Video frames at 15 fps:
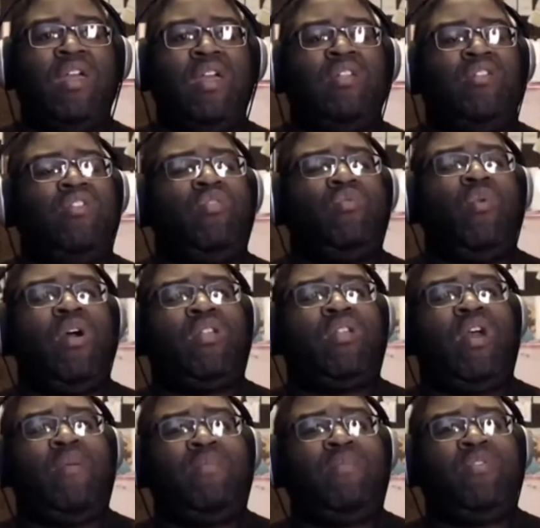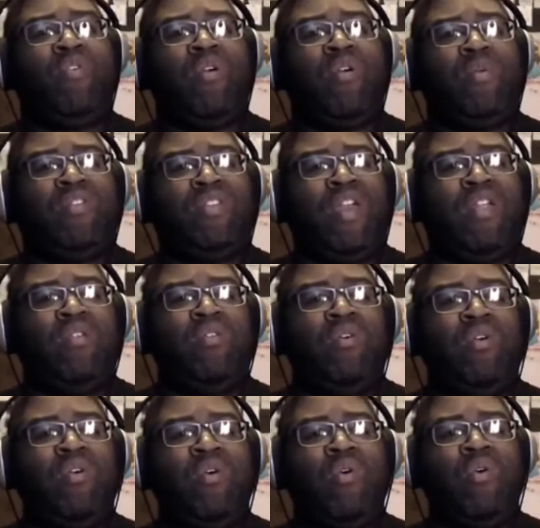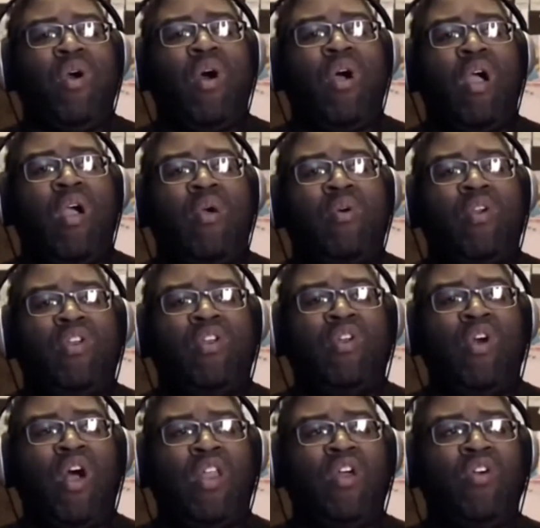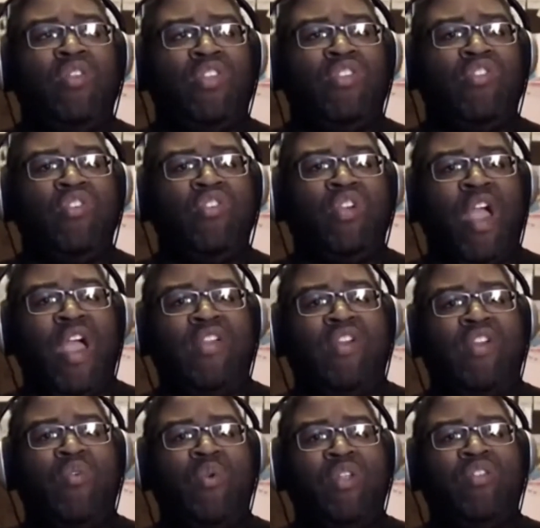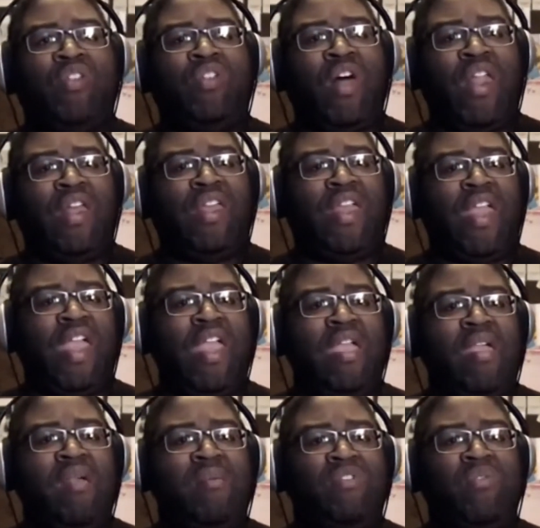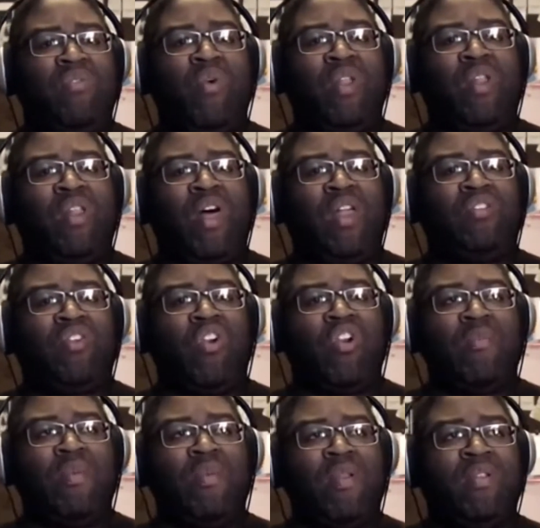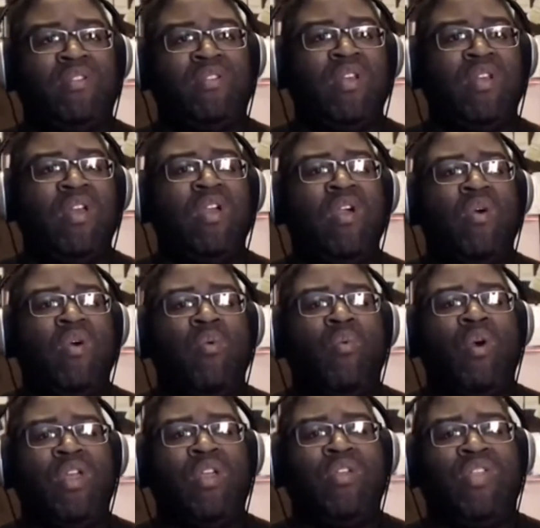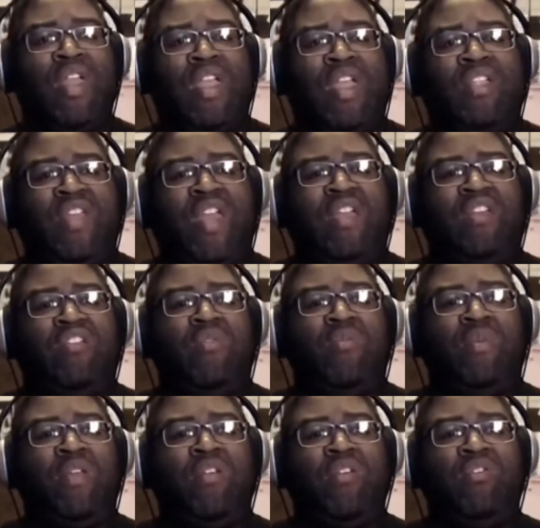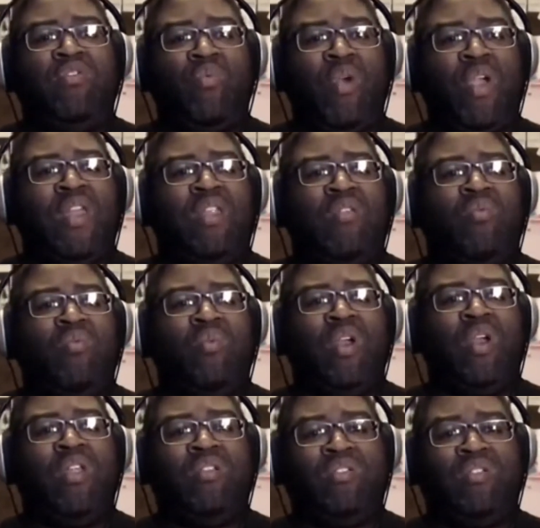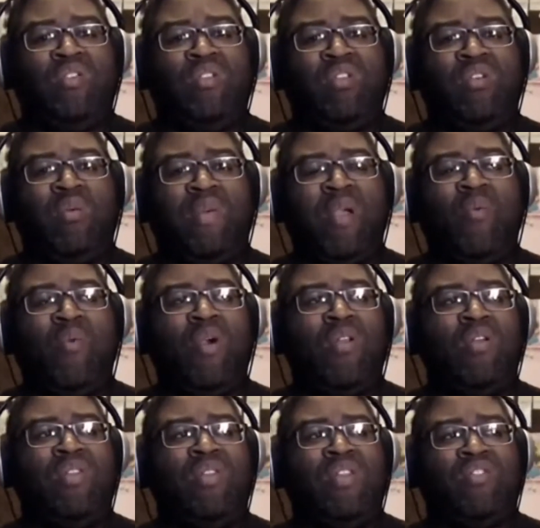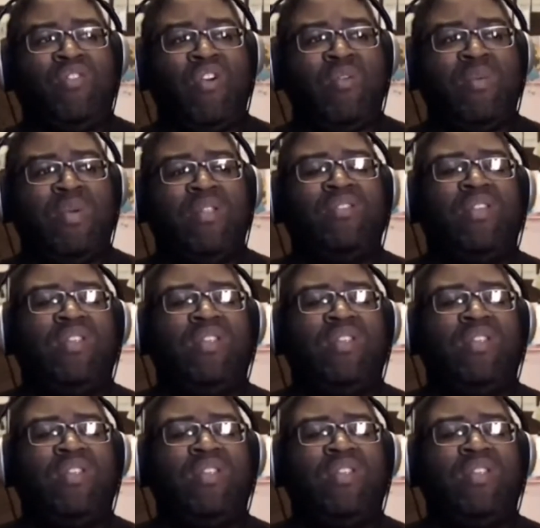Dude walked up to him and said, "All right, well, you know, I know that you're a guy that wins a lot of games and you win a lot of tournaments. What do you think it takes to win and to, you know, be a winner in these tournaments?"